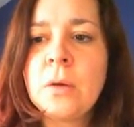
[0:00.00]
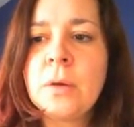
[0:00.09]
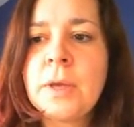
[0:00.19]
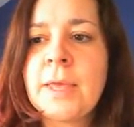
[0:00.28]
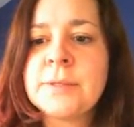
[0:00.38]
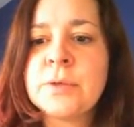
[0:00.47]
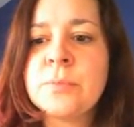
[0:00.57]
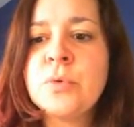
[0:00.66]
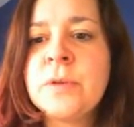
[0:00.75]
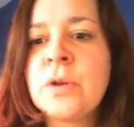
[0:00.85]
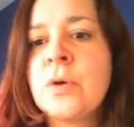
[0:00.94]
Okay, so
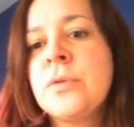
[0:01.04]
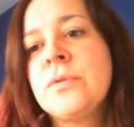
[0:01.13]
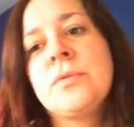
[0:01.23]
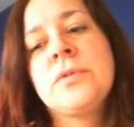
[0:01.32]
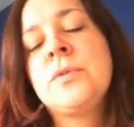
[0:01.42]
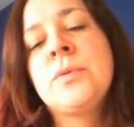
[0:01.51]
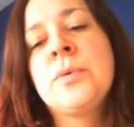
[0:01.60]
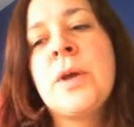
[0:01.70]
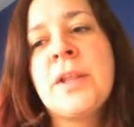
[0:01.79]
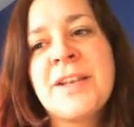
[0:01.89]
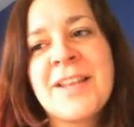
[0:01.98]
moving on to
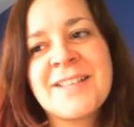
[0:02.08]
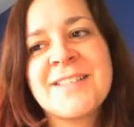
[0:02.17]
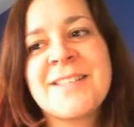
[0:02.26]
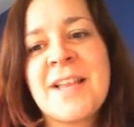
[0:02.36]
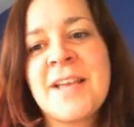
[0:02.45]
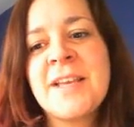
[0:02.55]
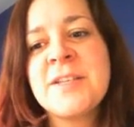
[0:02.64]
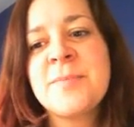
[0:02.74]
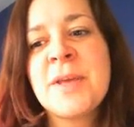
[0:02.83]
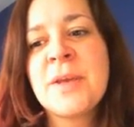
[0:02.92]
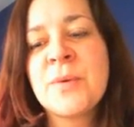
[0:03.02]
the next slide.
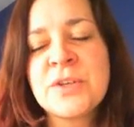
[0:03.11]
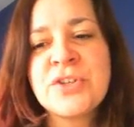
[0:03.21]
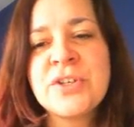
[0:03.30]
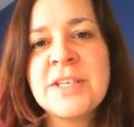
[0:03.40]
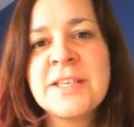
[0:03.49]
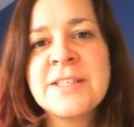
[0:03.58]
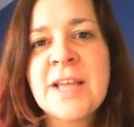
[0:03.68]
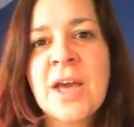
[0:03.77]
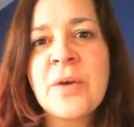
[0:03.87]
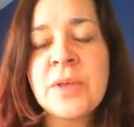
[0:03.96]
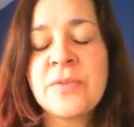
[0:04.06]
My question is
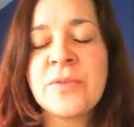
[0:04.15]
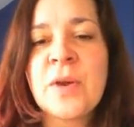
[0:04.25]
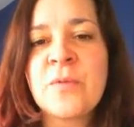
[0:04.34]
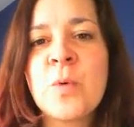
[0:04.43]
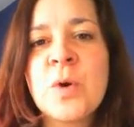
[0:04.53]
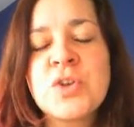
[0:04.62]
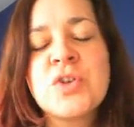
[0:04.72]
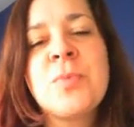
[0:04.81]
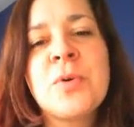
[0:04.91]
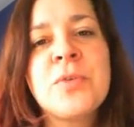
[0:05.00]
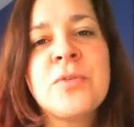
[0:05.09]
now, if you have watched
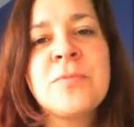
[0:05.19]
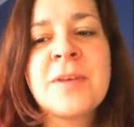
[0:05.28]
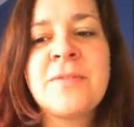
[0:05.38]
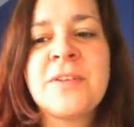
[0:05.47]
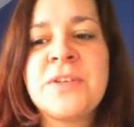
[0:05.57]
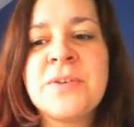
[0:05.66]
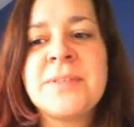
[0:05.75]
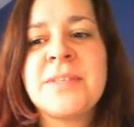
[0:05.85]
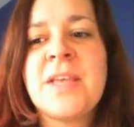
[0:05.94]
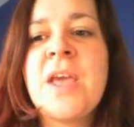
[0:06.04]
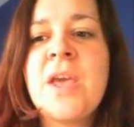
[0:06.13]
both of my
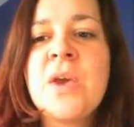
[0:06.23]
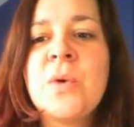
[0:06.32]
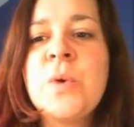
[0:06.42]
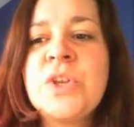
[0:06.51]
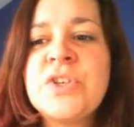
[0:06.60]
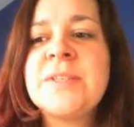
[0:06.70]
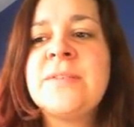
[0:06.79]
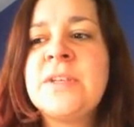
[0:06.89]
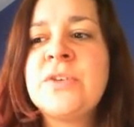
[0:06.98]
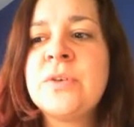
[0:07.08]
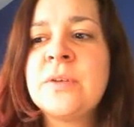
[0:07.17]
videos, which
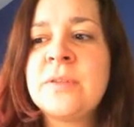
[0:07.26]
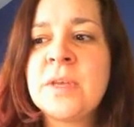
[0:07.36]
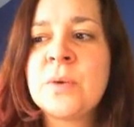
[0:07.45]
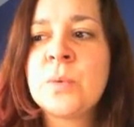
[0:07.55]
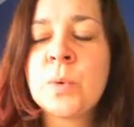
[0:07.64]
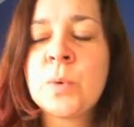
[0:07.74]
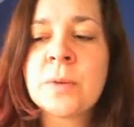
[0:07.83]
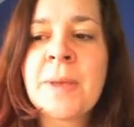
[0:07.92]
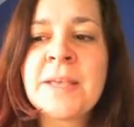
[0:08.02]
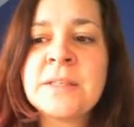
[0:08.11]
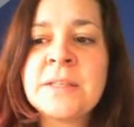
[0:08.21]
CV do you think would work
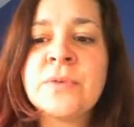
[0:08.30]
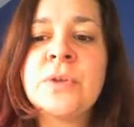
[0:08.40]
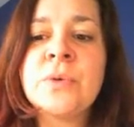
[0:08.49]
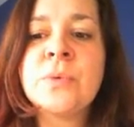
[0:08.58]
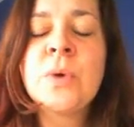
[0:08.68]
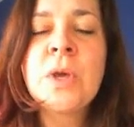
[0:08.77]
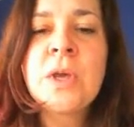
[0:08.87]
best for you?